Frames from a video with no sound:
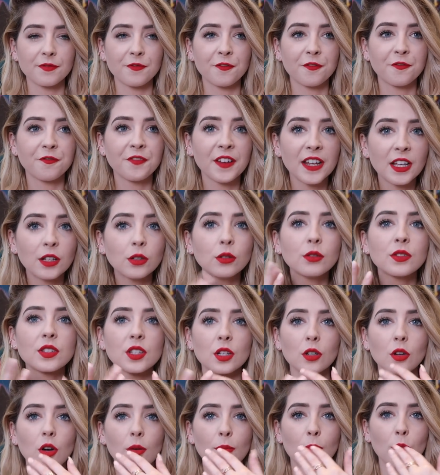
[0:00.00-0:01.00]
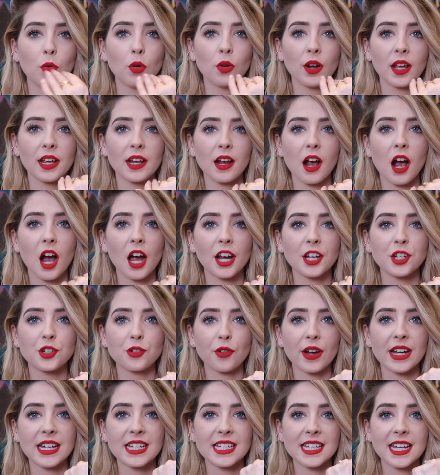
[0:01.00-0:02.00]
feels a lot more like
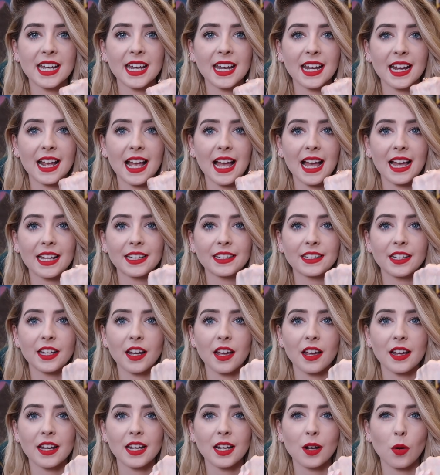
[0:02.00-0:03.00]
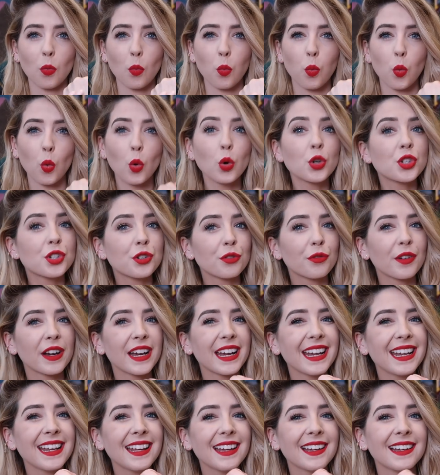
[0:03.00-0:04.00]
hydrating and like
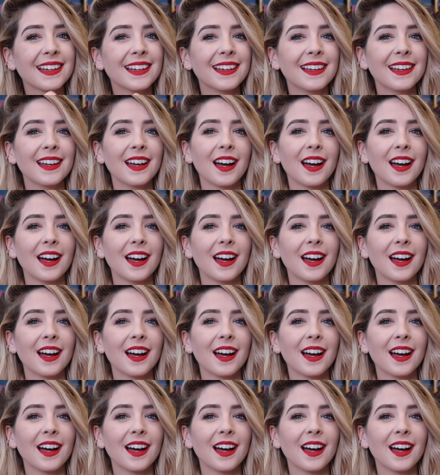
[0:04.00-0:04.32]
watery.